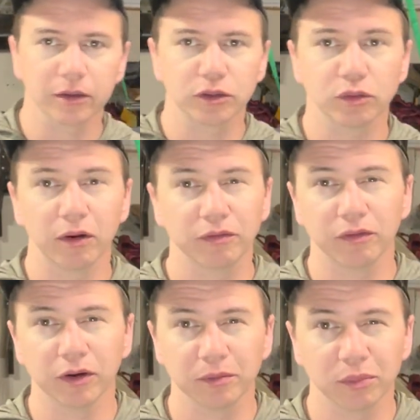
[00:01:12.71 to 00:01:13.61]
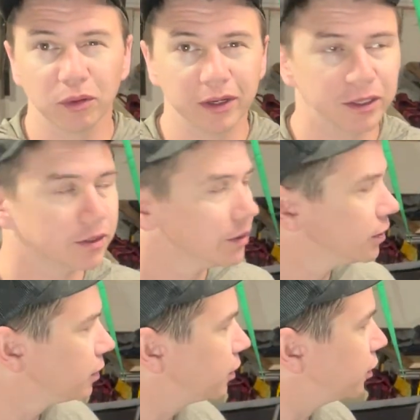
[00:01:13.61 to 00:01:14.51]
12-foot pointed
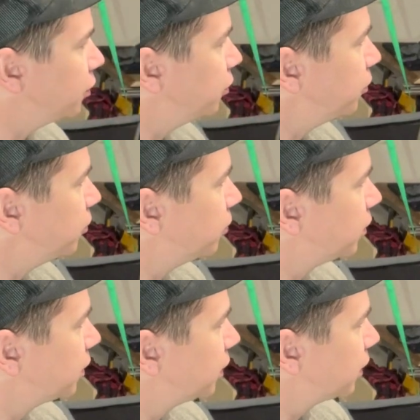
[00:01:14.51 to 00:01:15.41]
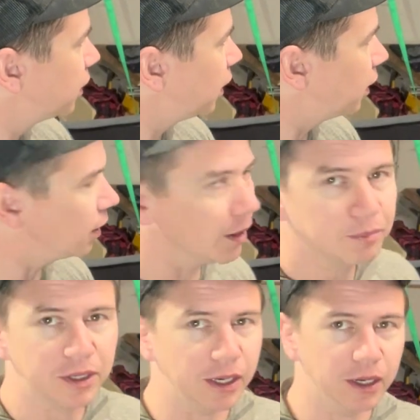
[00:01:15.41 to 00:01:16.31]
canoe
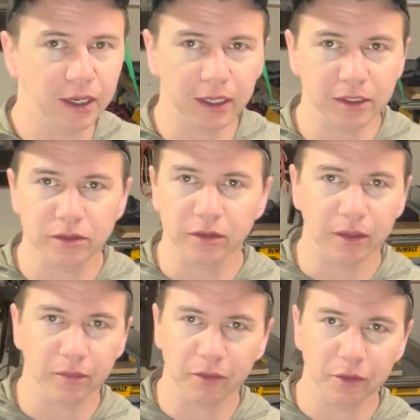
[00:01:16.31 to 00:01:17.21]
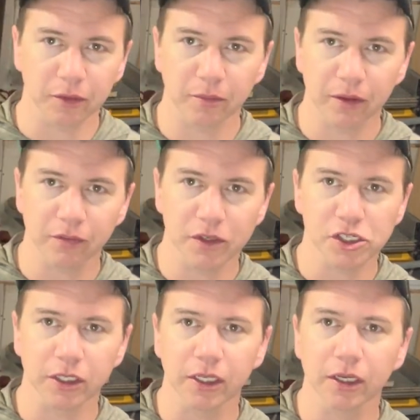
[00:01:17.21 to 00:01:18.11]
update, I guess, with all my
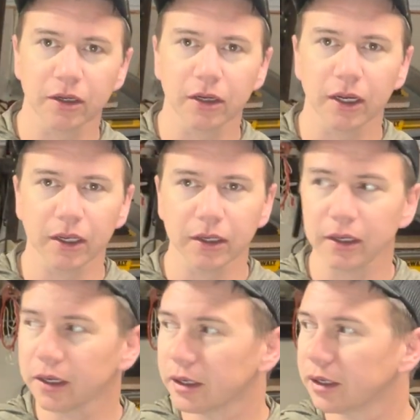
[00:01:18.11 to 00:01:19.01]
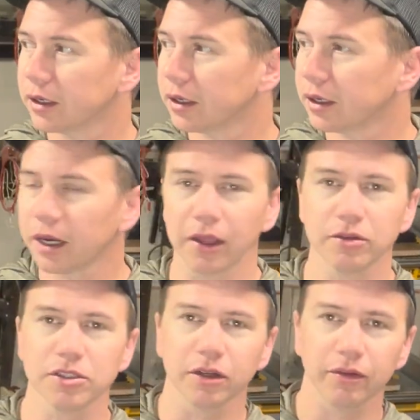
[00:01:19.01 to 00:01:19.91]
fishing gear and other
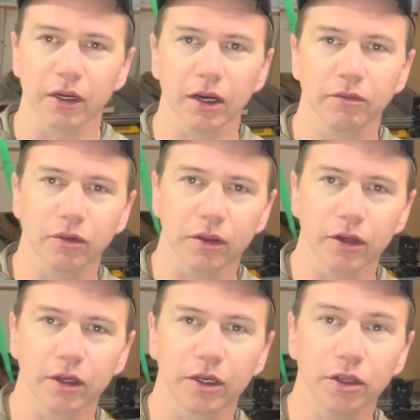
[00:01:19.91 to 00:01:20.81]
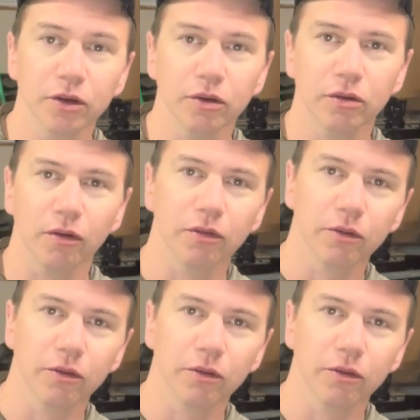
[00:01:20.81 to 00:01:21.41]
stuff I got for the canoe over the